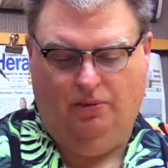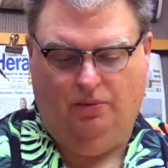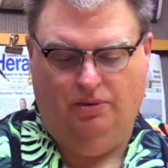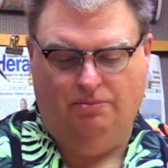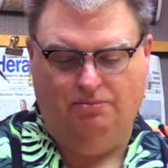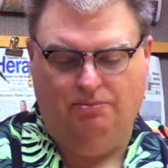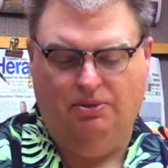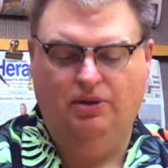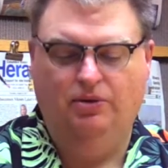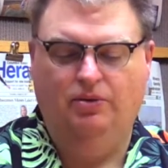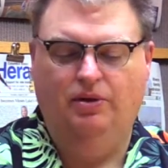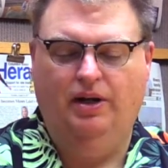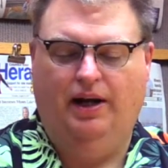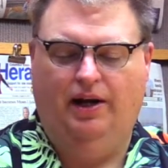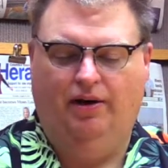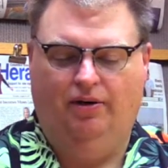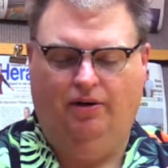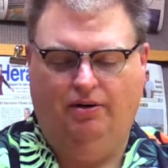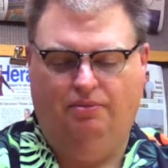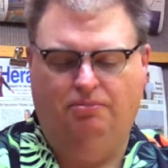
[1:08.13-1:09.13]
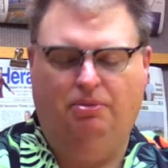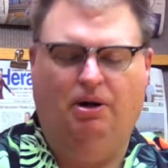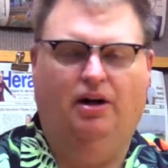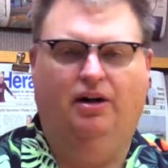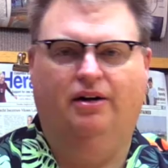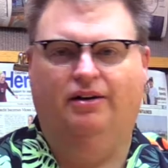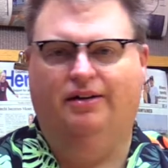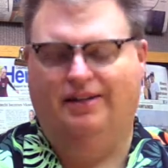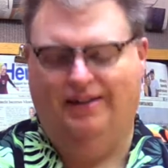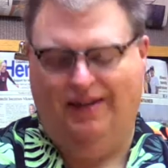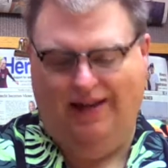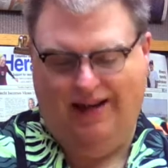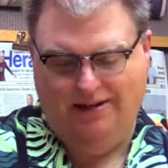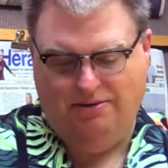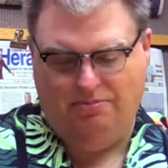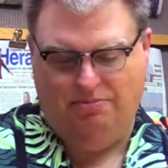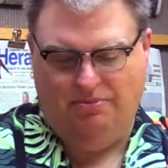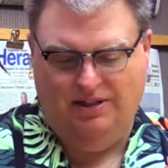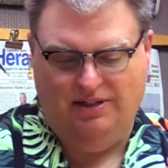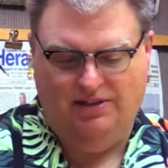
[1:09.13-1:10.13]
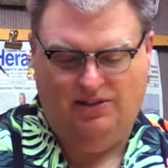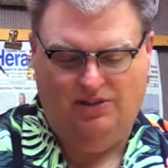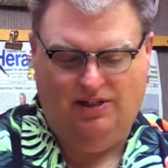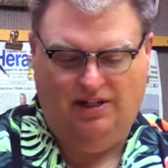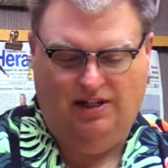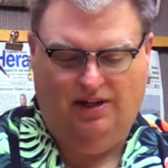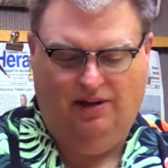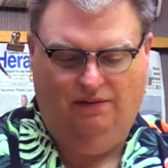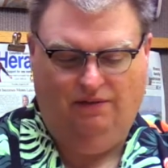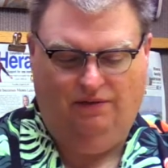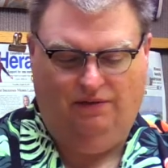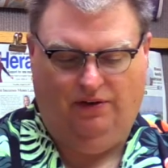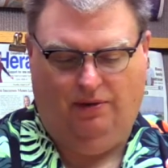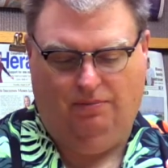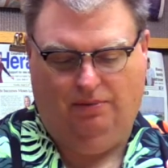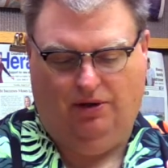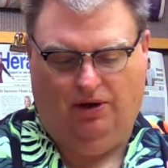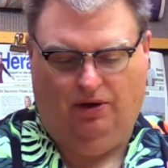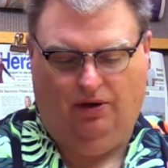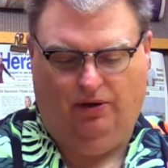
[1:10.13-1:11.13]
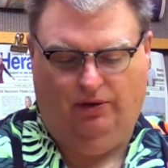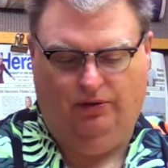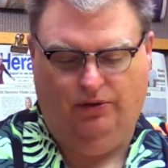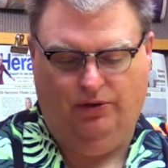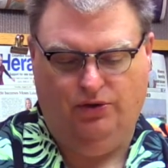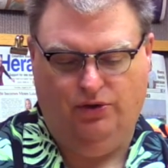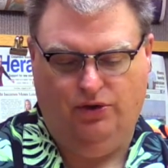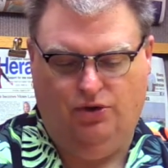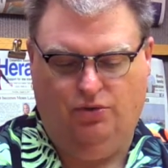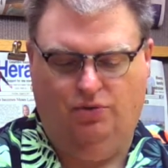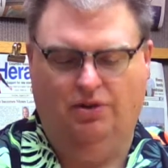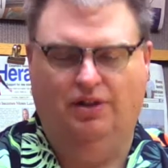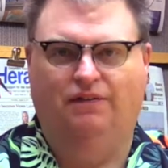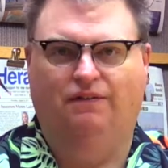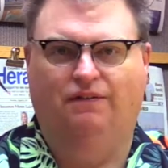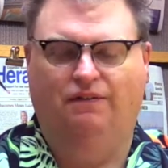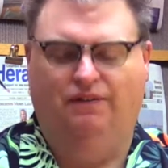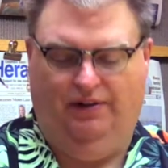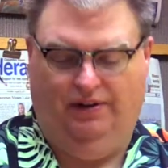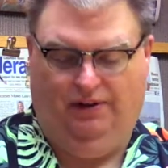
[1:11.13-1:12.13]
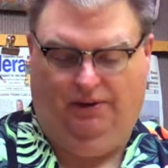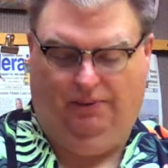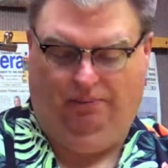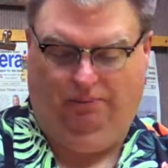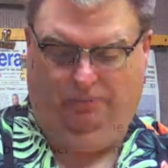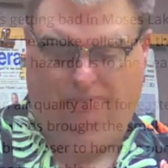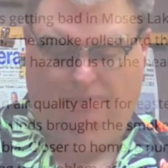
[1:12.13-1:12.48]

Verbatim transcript: when Blue Heron Park can't be seen from Alder Street Fill.